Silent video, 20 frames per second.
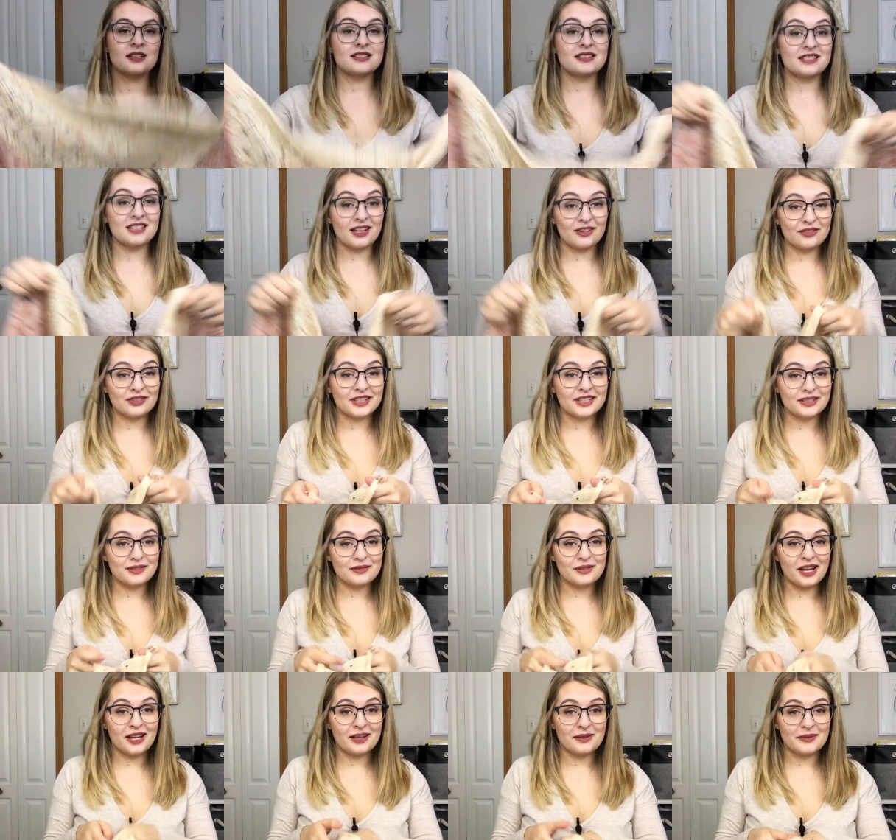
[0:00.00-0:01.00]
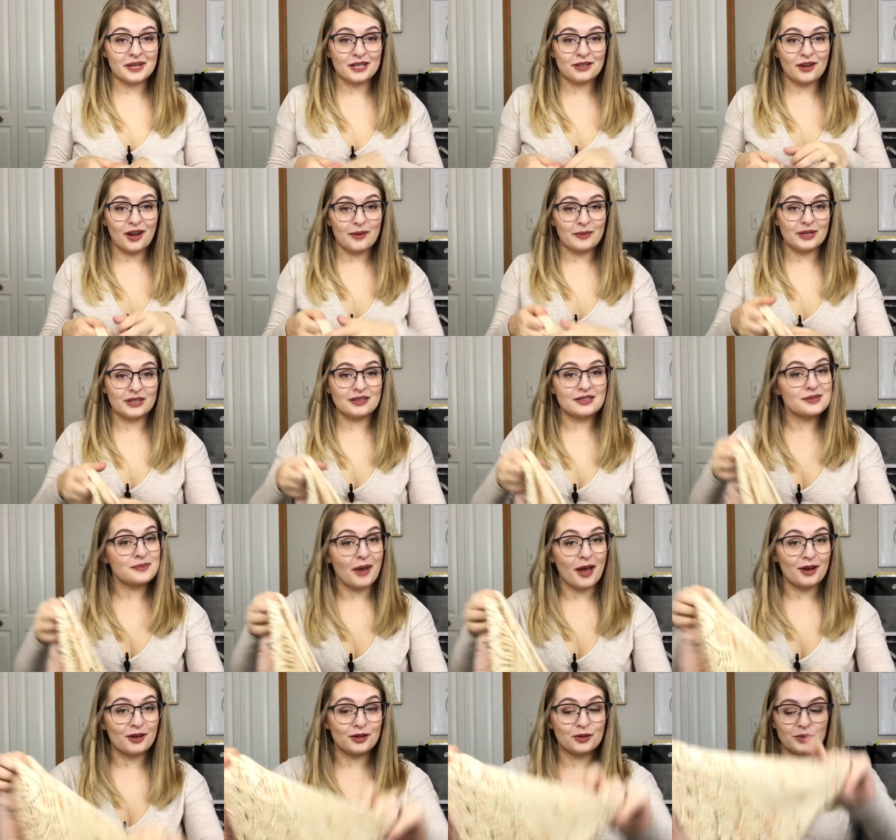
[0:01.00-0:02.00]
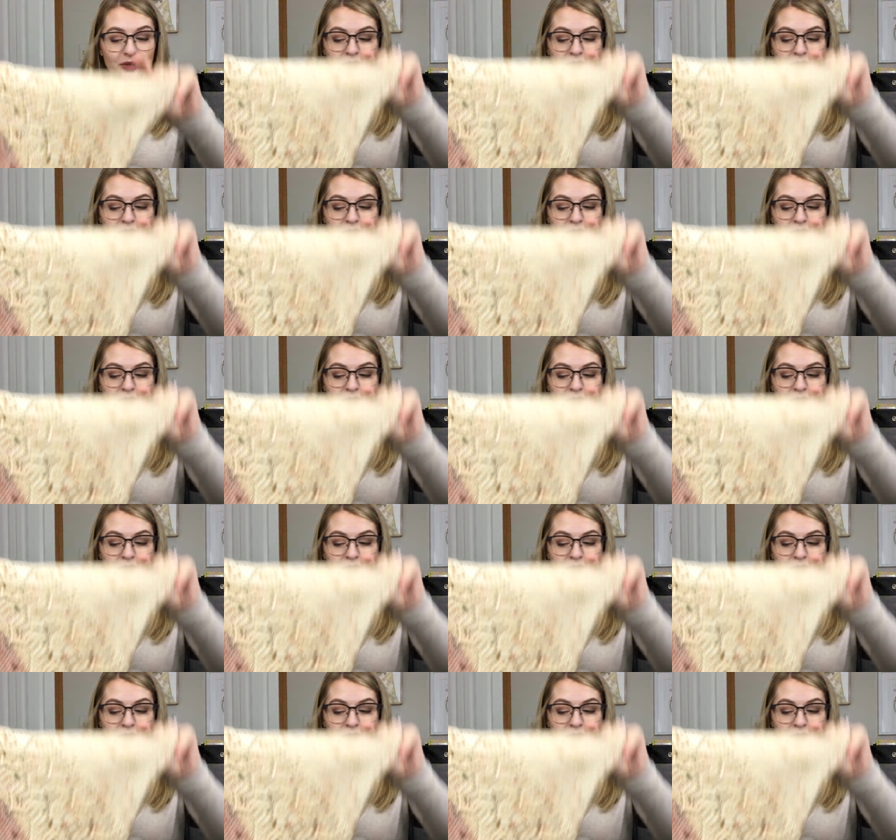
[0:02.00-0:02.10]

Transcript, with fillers: definitely recommend grabbing this pattern